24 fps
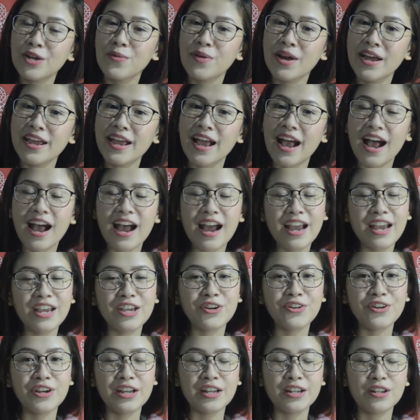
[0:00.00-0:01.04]
way, I
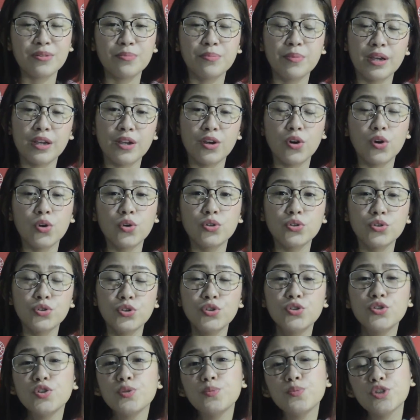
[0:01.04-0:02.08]
created my own
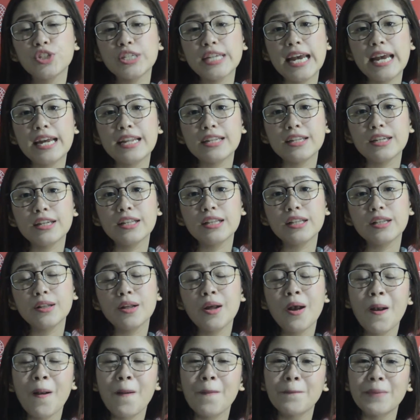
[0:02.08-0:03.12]
YouTube channel
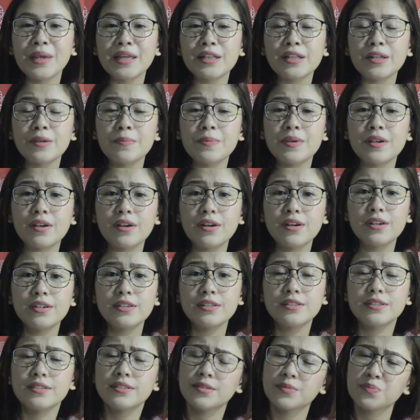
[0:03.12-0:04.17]
mainly
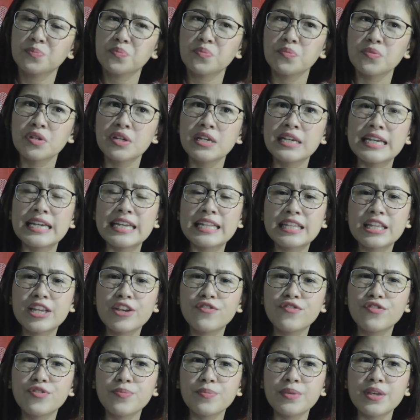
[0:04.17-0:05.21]
because it
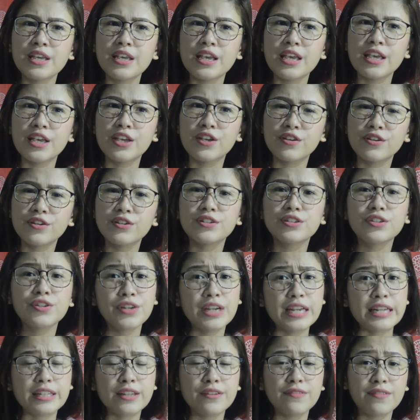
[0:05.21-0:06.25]
gives me a good
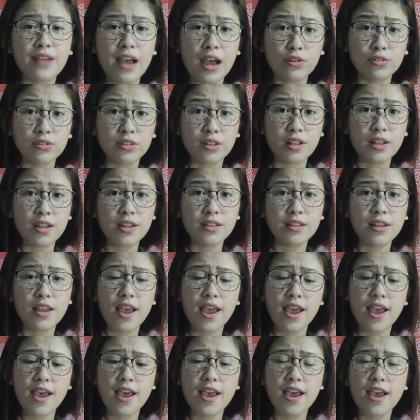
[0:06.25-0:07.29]
creative outlet
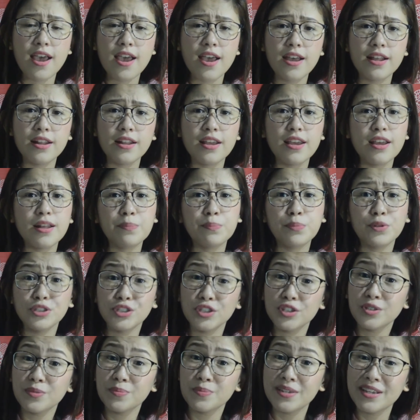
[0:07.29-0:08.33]
and it
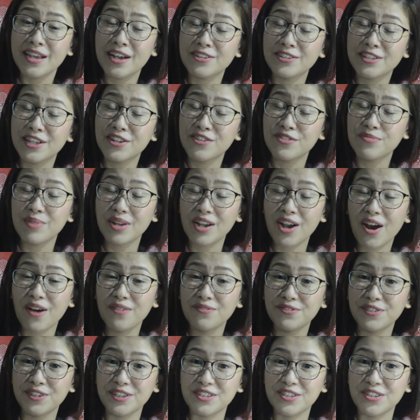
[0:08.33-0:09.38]
pushes me outside of my
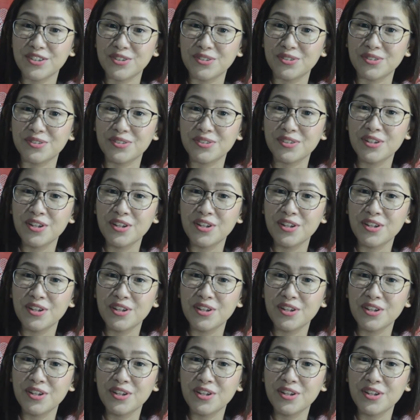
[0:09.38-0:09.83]
comfort zone.